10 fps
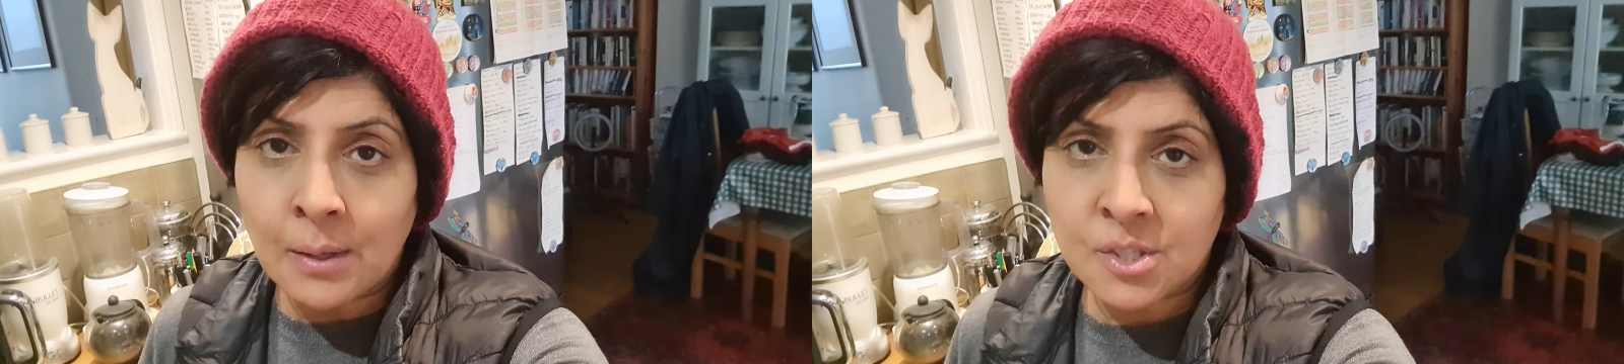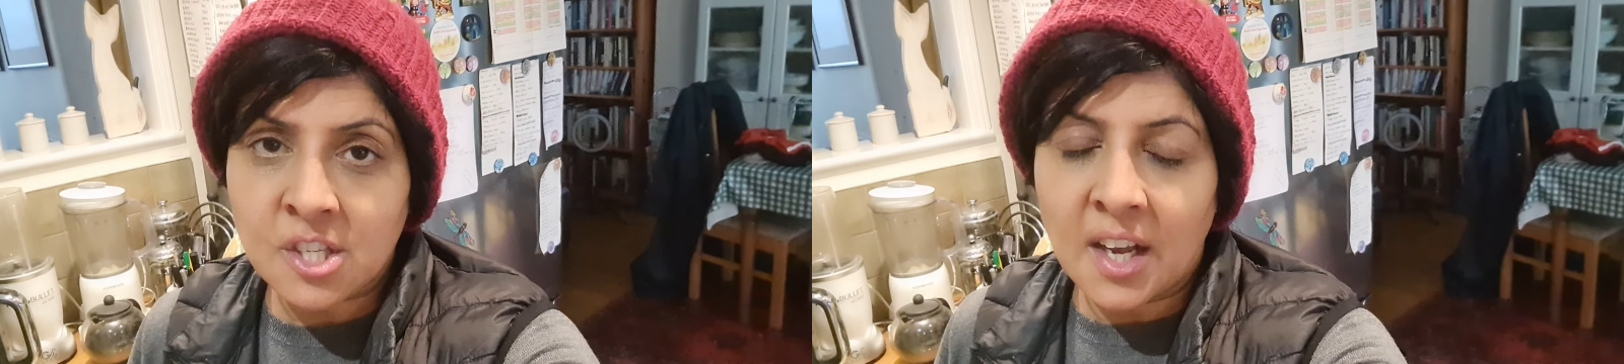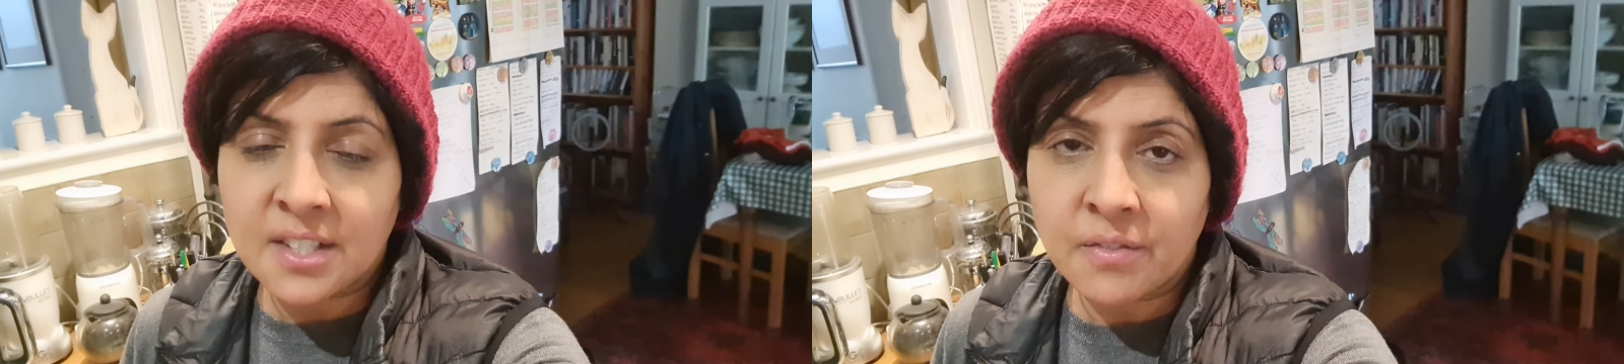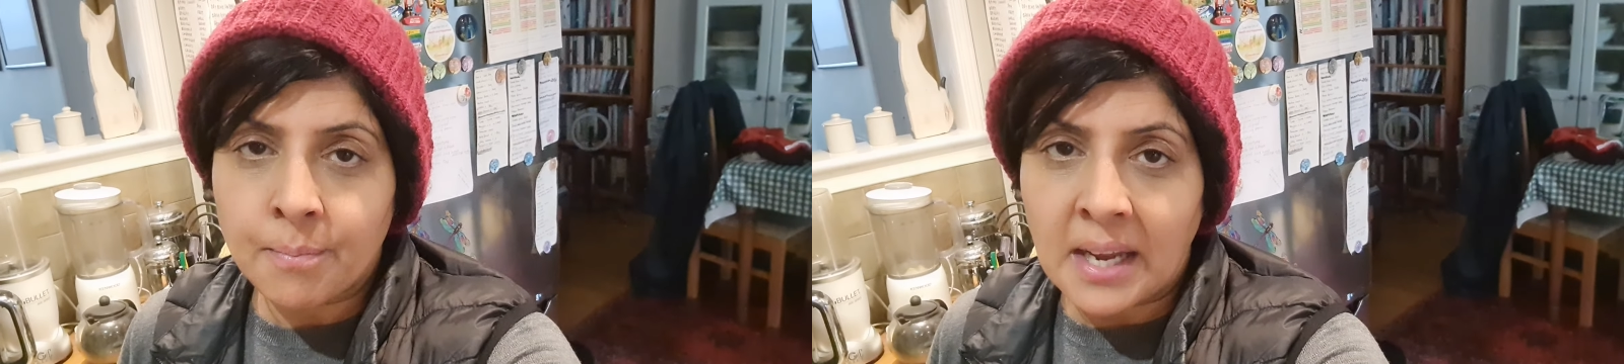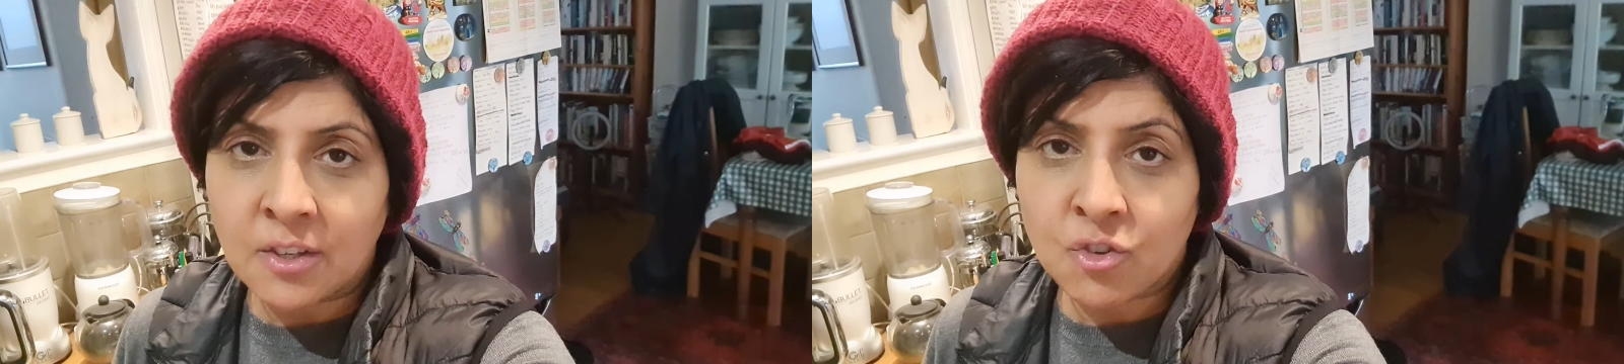outside of
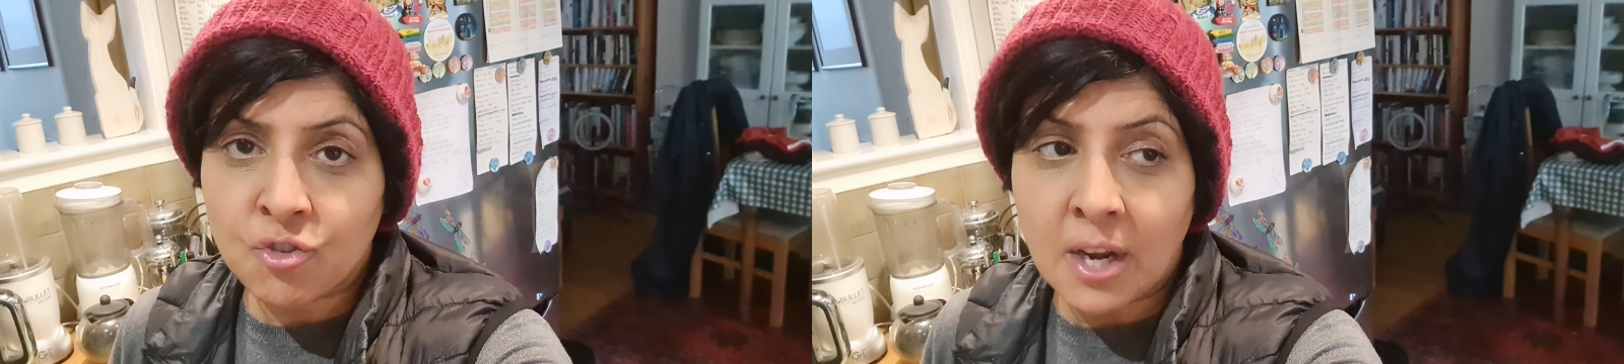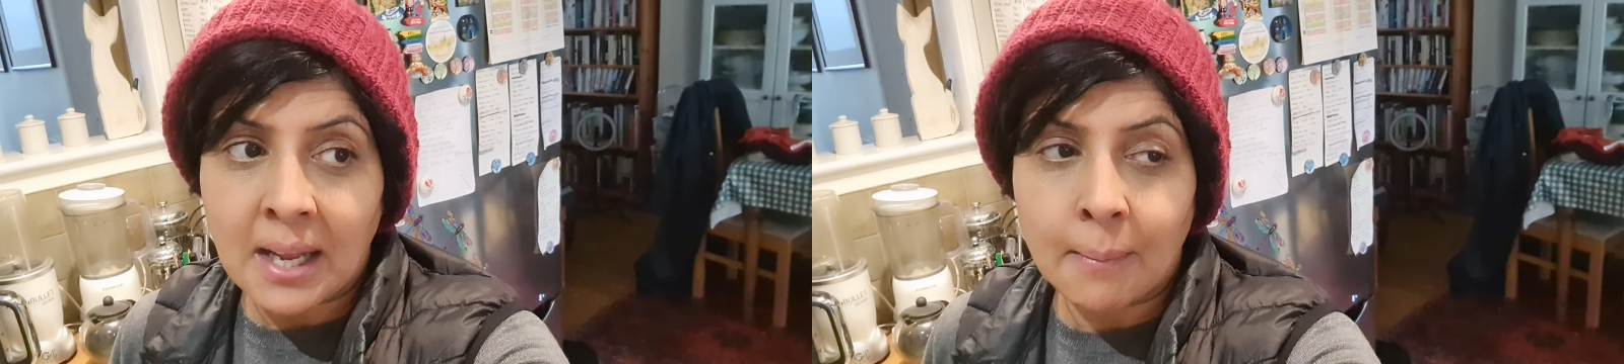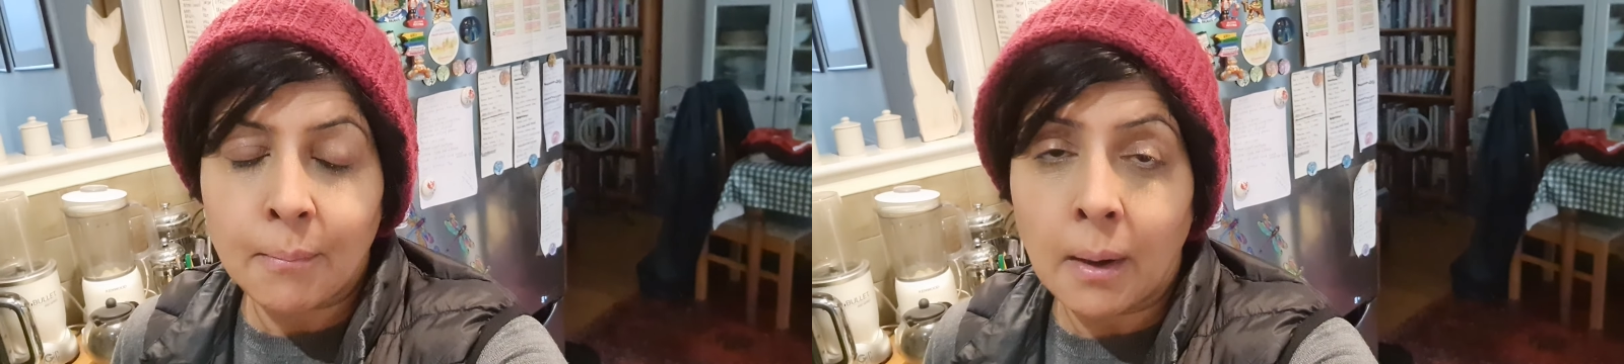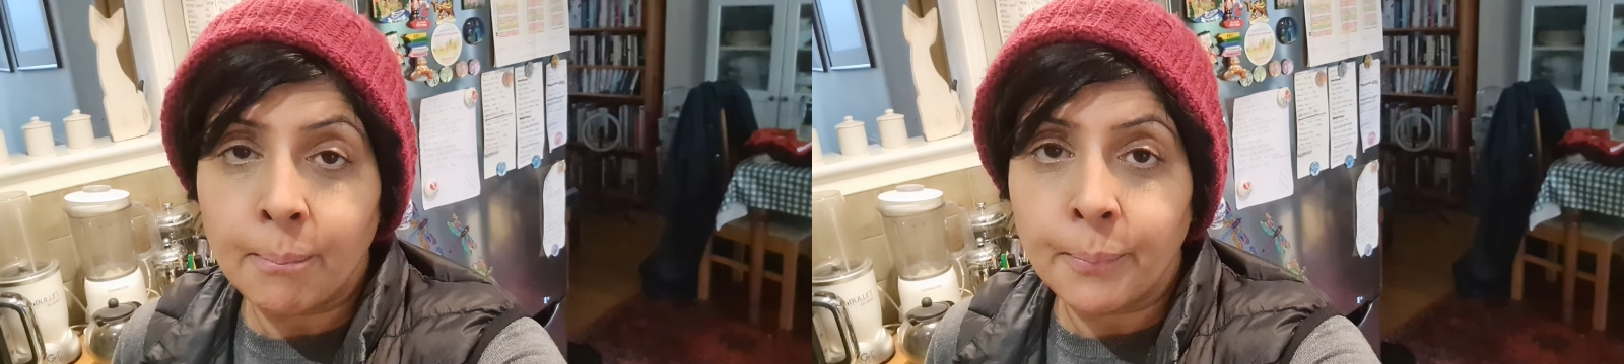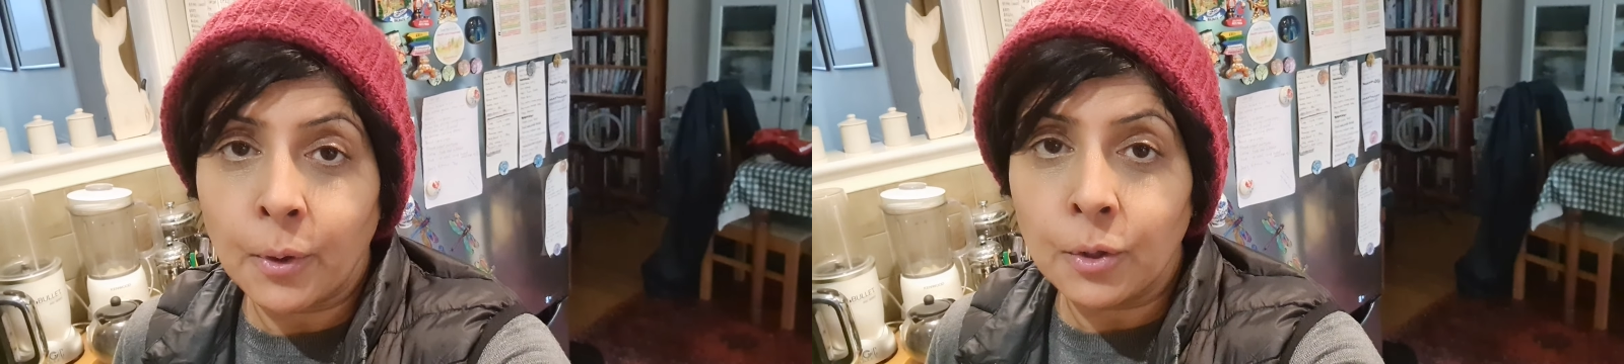mainstream
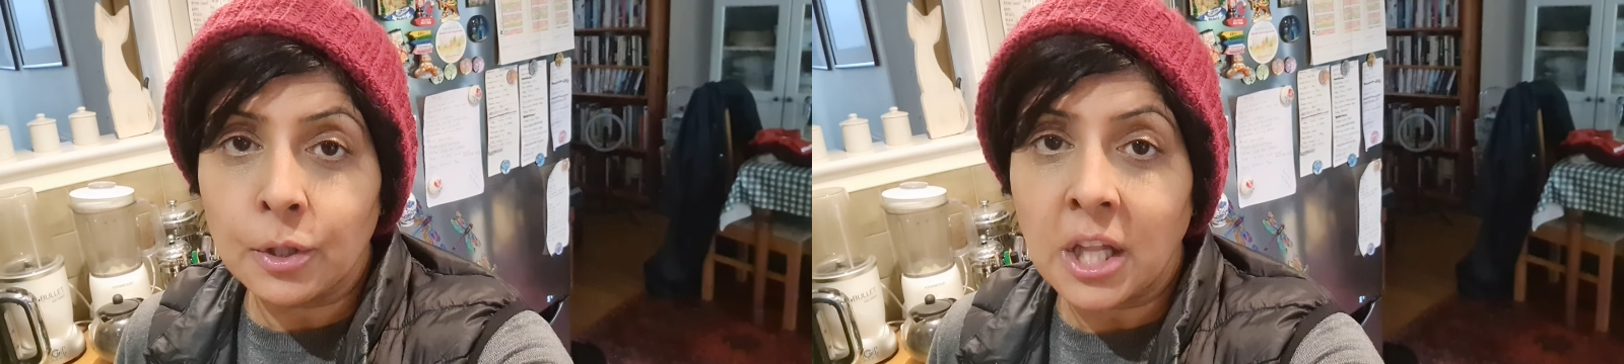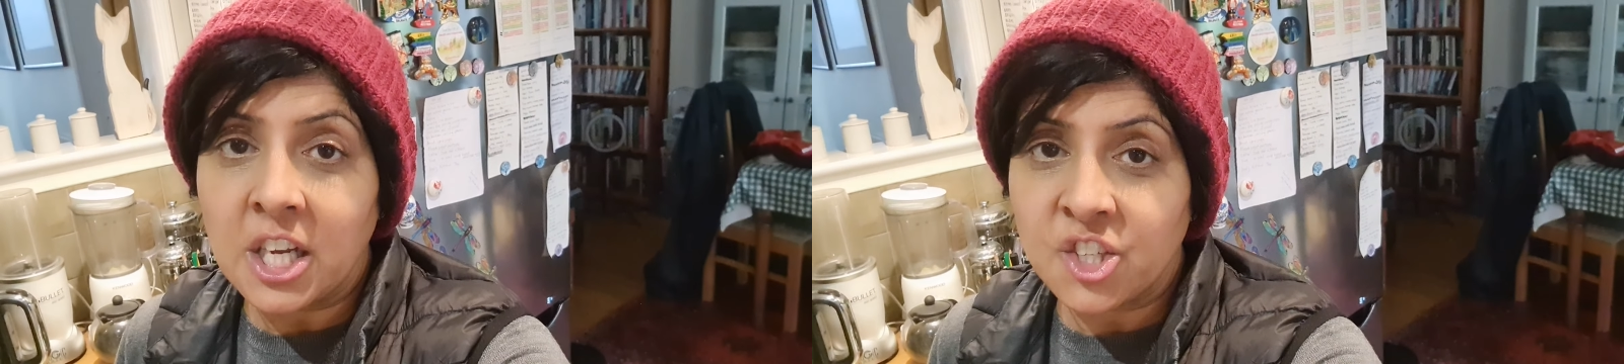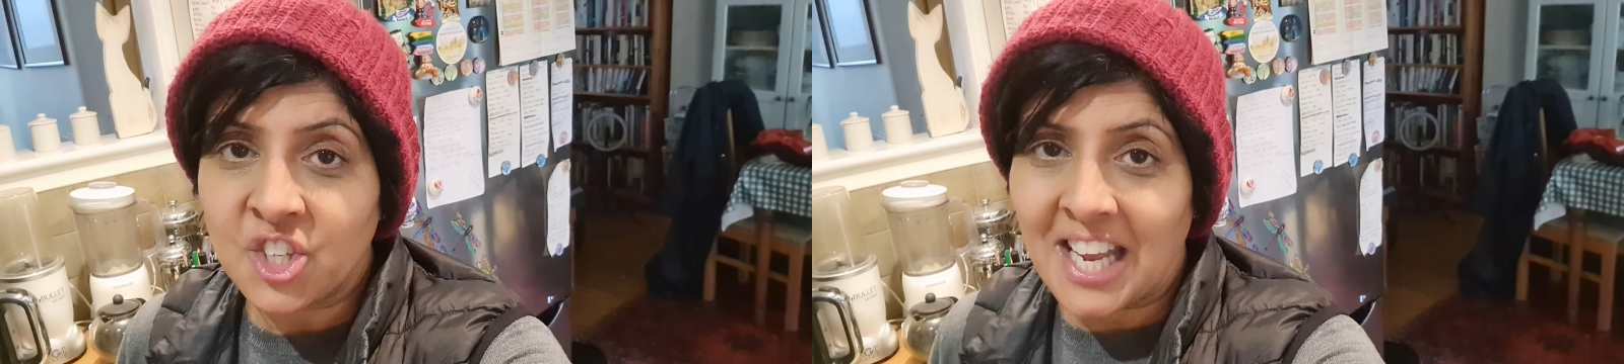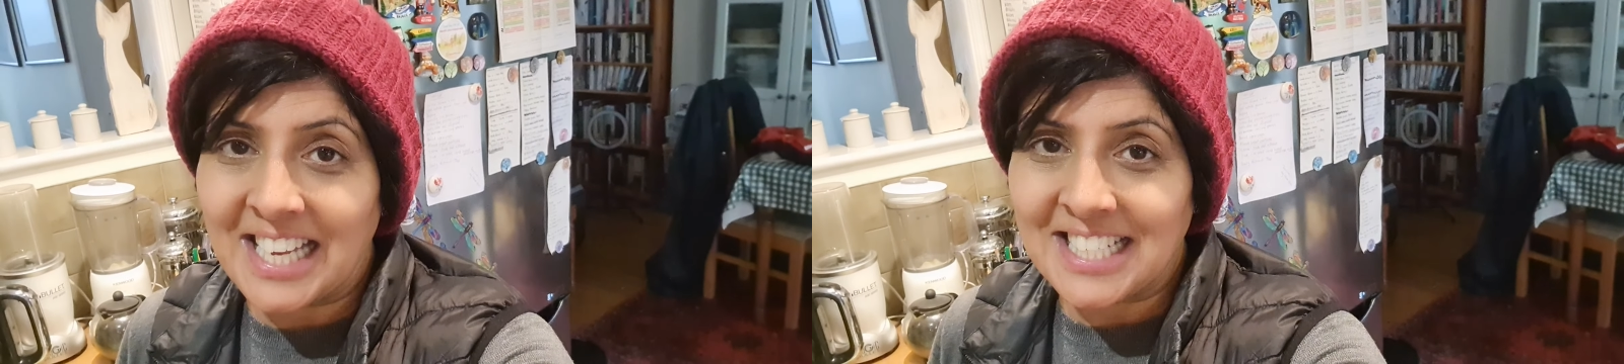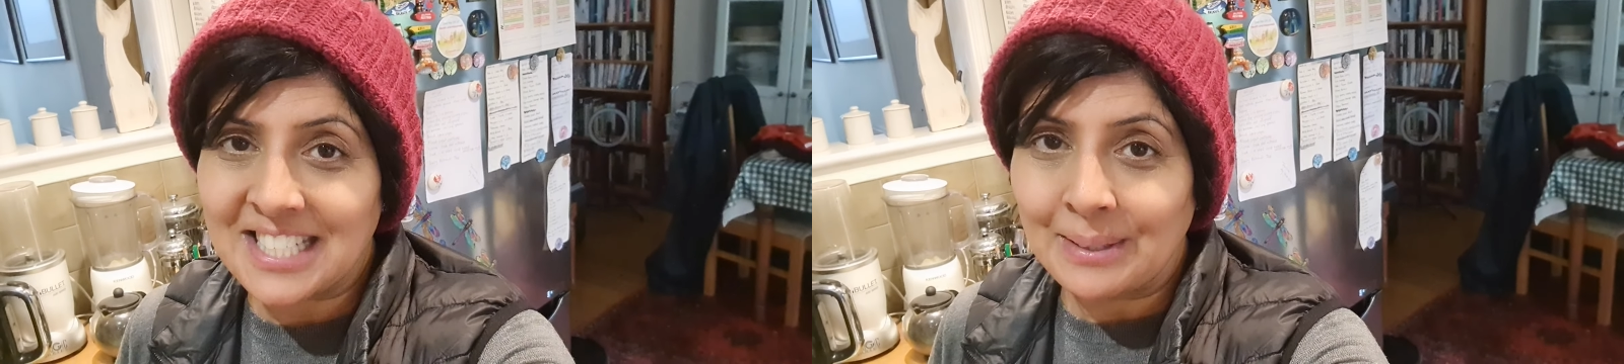
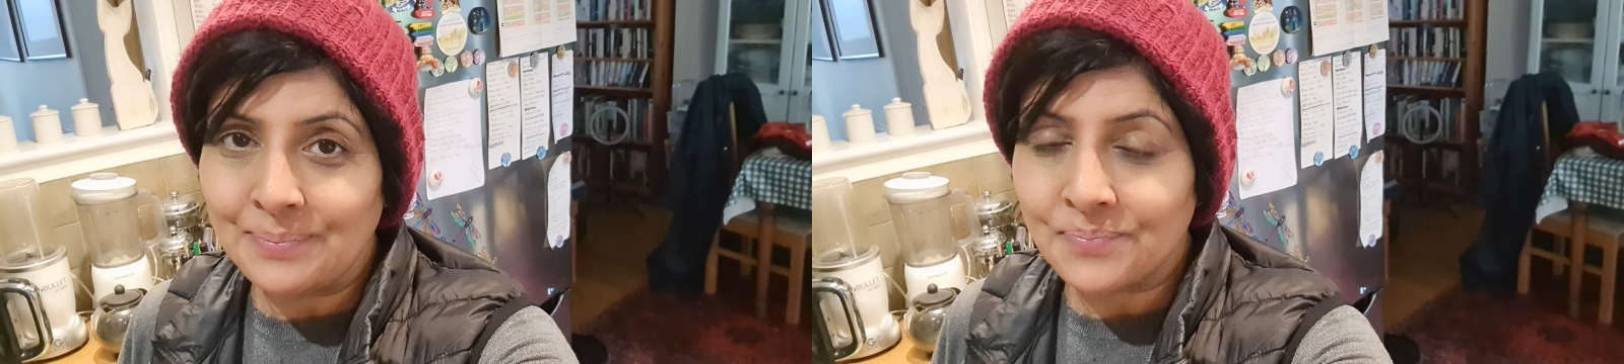bullshit.